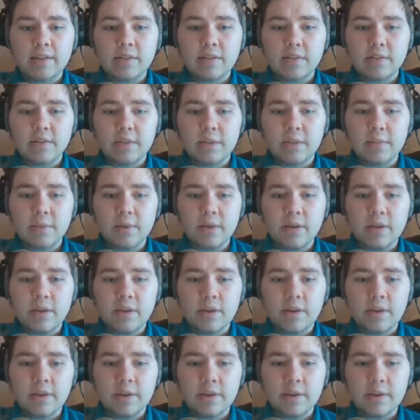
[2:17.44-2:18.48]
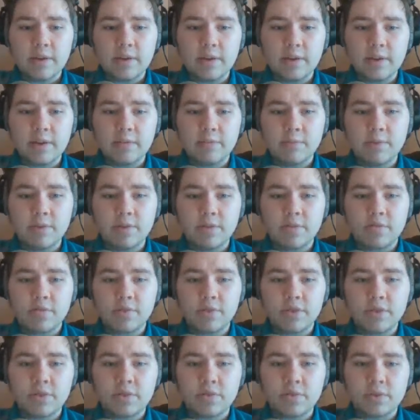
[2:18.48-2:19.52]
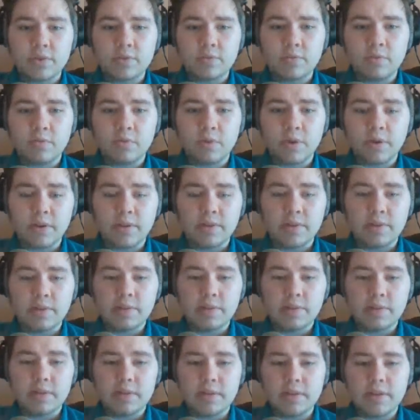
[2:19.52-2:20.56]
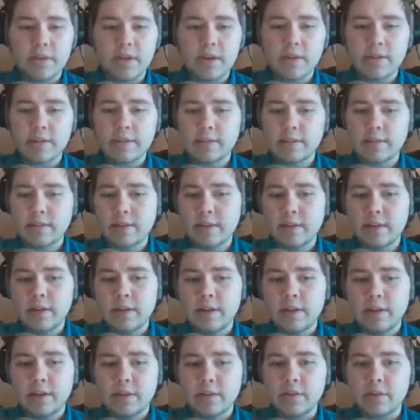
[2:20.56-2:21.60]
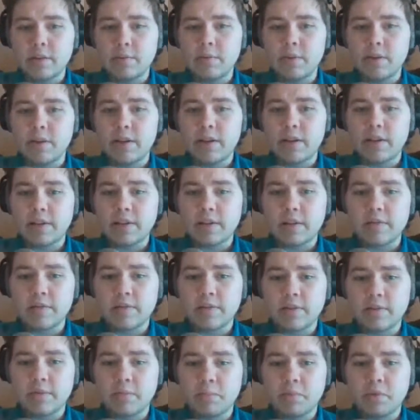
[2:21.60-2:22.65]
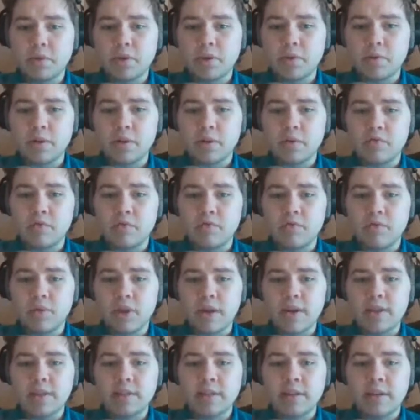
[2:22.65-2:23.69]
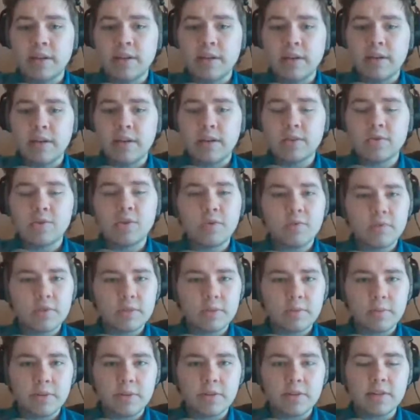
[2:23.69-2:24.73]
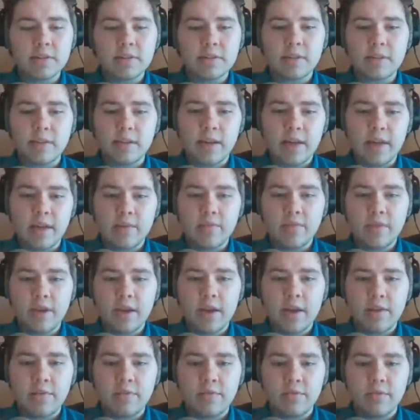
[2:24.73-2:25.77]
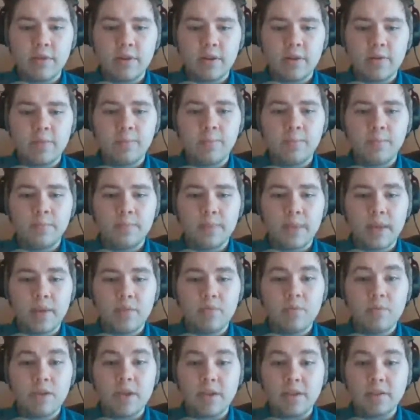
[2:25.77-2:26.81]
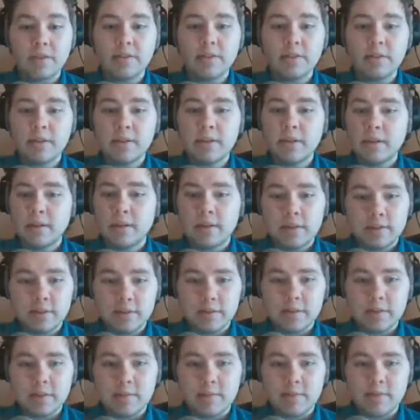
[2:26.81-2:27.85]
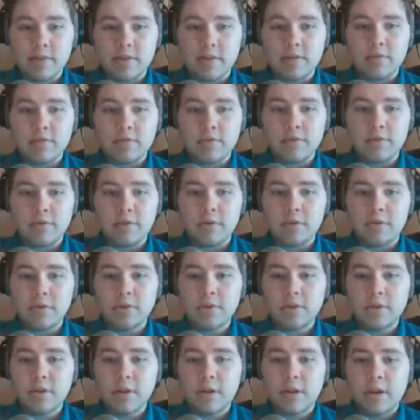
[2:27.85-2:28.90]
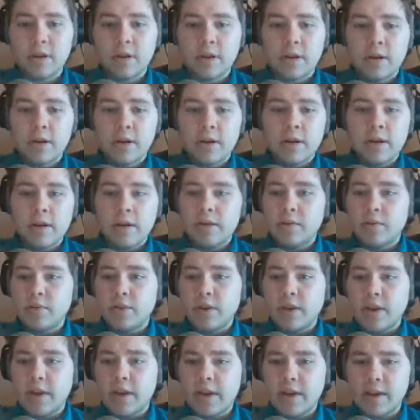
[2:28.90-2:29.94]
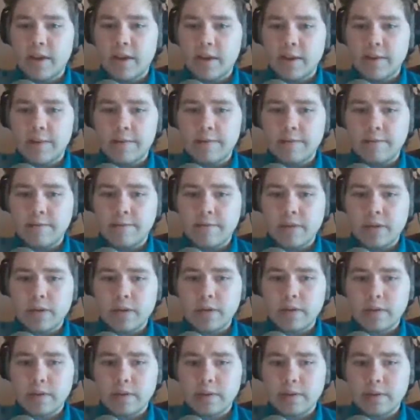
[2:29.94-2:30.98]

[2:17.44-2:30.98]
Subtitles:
so they're going to be putting their resource points to the test. They're going to be getting stuff at a pretty quick rate. Let's go over some good things that they have. They have pigs, so that's going to be good for the future. They have